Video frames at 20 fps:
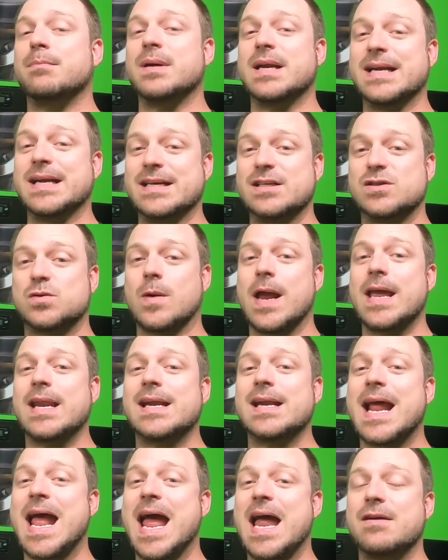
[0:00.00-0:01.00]
but it is
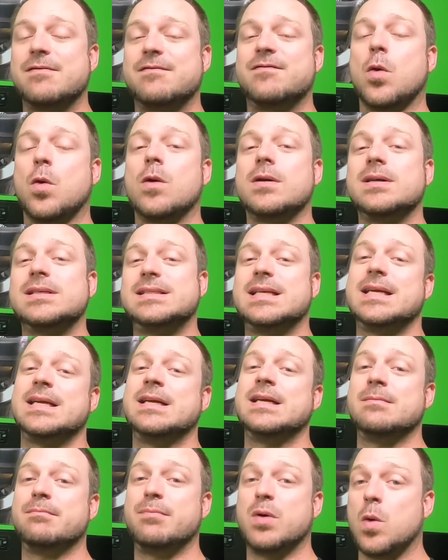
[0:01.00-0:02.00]
rated at
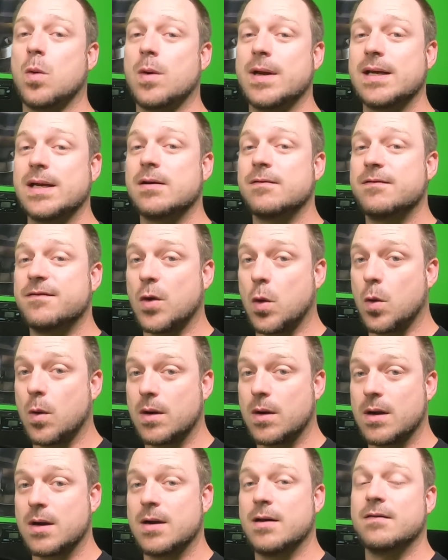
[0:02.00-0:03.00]

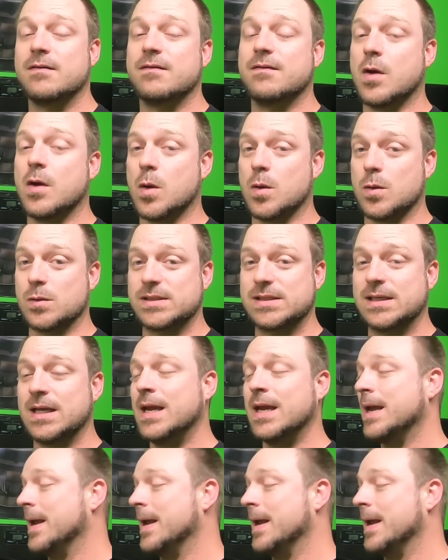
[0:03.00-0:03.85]
14.4 volts.